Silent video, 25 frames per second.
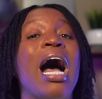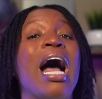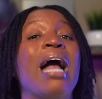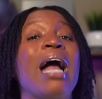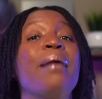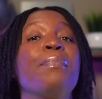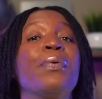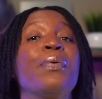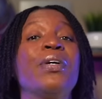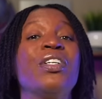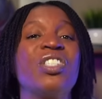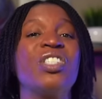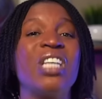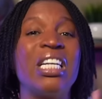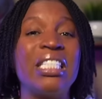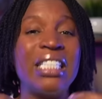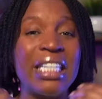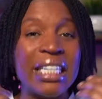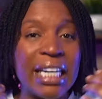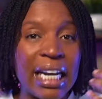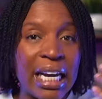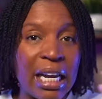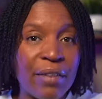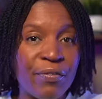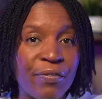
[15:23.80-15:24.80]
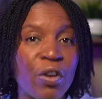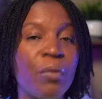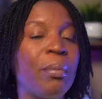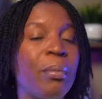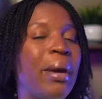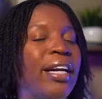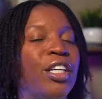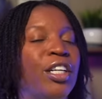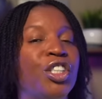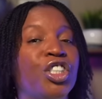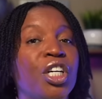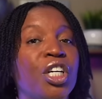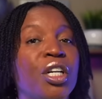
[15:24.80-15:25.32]
I'm presenting
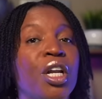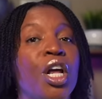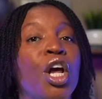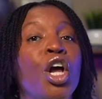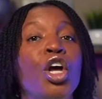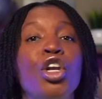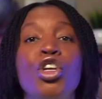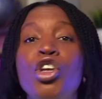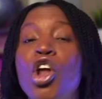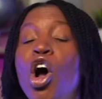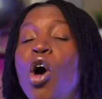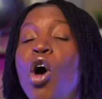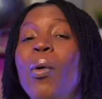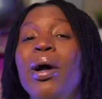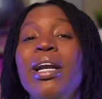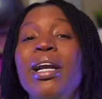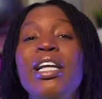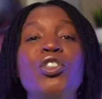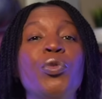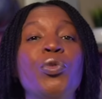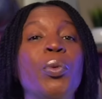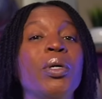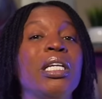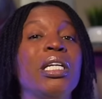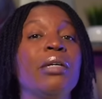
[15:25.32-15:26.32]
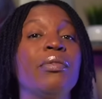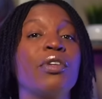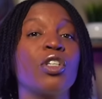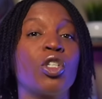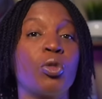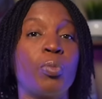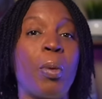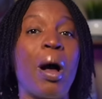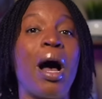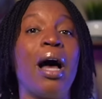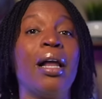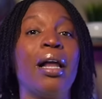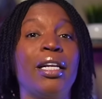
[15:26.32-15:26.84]
information. No one is really
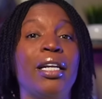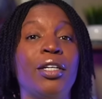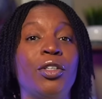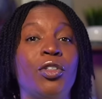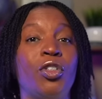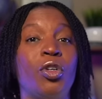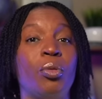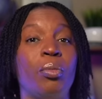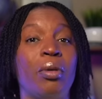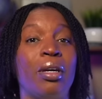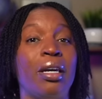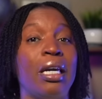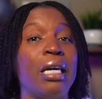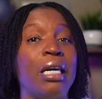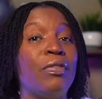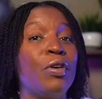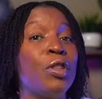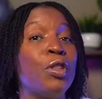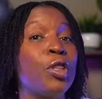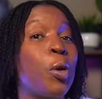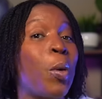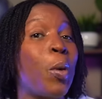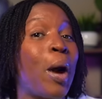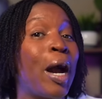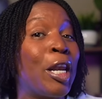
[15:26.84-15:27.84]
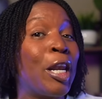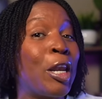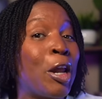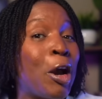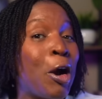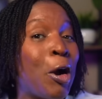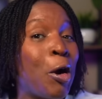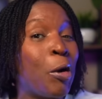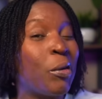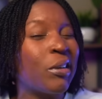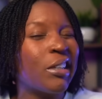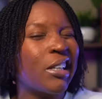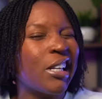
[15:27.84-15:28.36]
responding to me, even though I
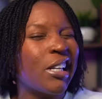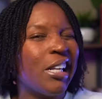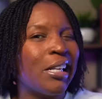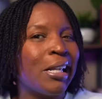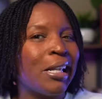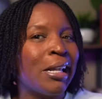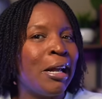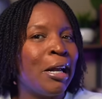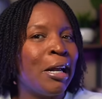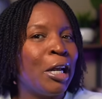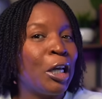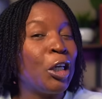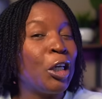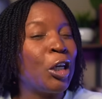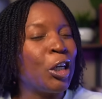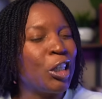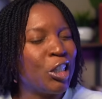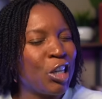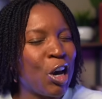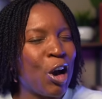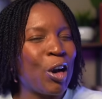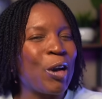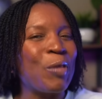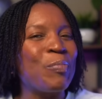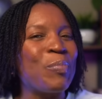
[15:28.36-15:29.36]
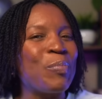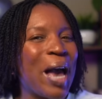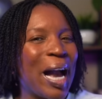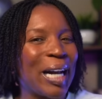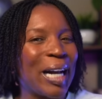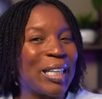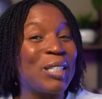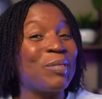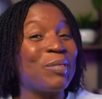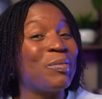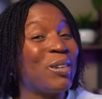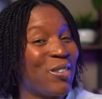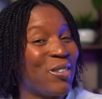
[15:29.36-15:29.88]
know you're talking
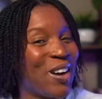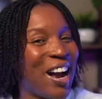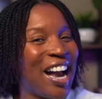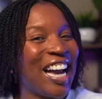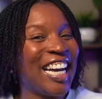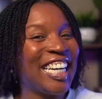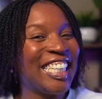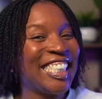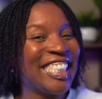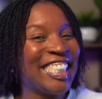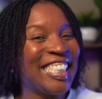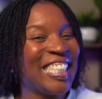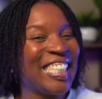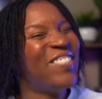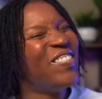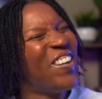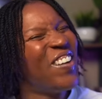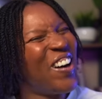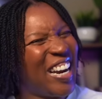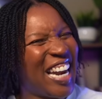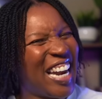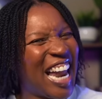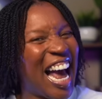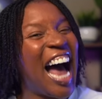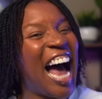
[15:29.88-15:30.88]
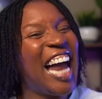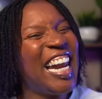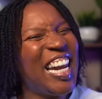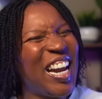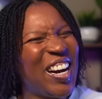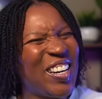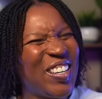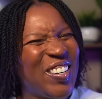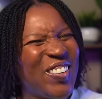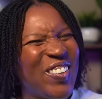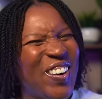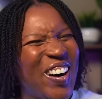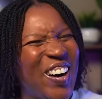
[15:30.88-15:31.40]
back to me, right? Come on now, I know
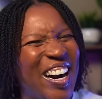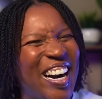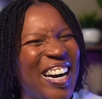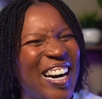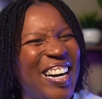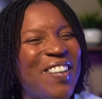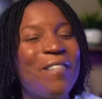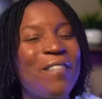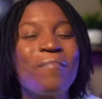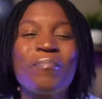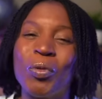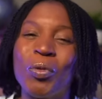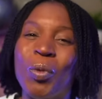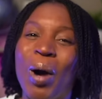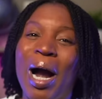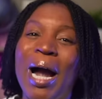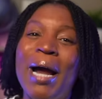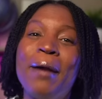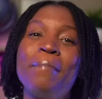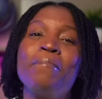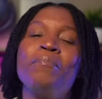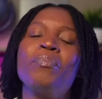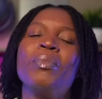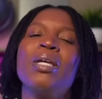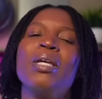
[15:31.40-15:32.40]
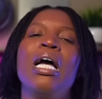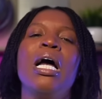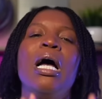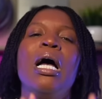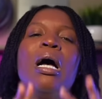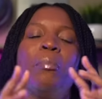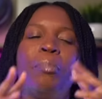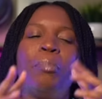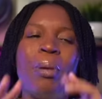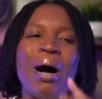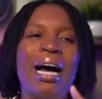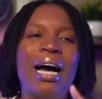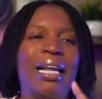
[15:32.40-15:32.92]
you are, right?
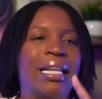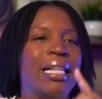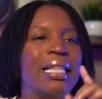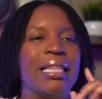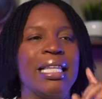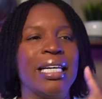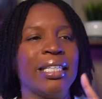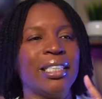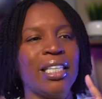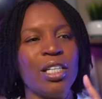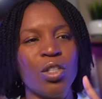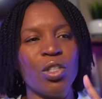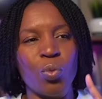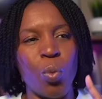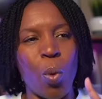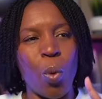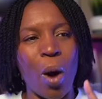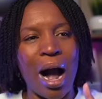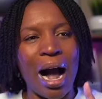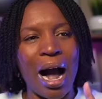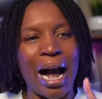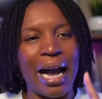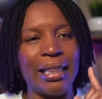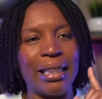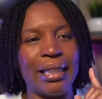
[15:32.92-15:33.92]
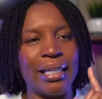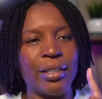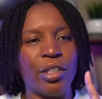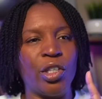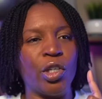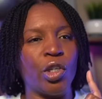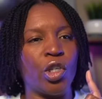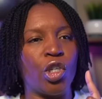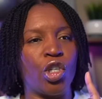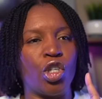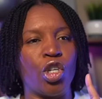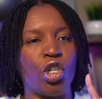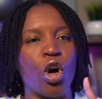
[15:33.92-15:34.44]
But this is why this
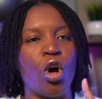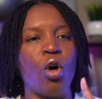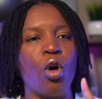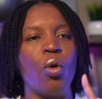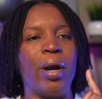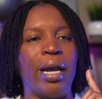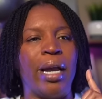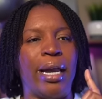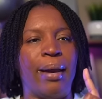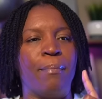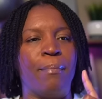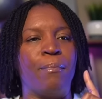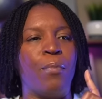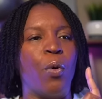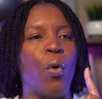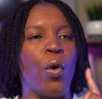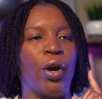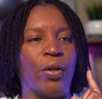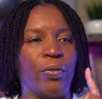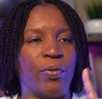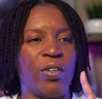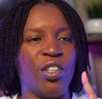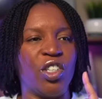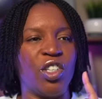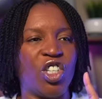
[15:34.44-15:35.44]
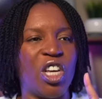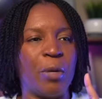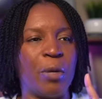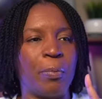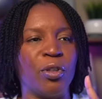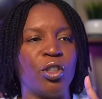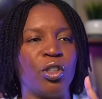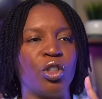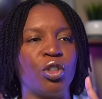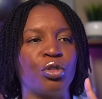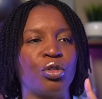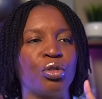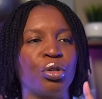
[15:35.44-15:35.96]
is so important. This tip
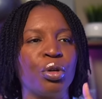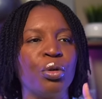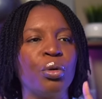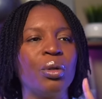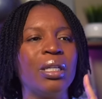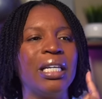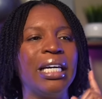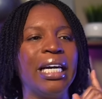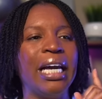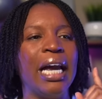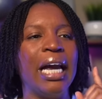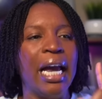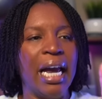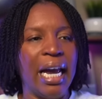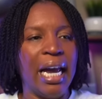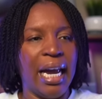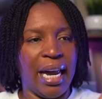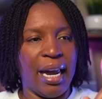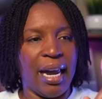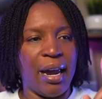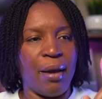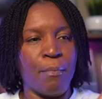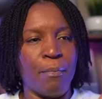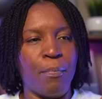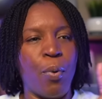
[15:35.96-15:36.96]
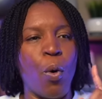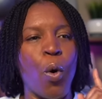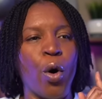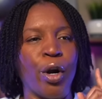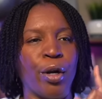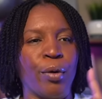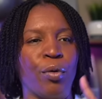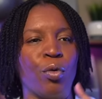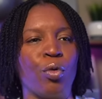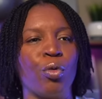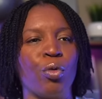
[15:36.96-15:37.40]
is truly important.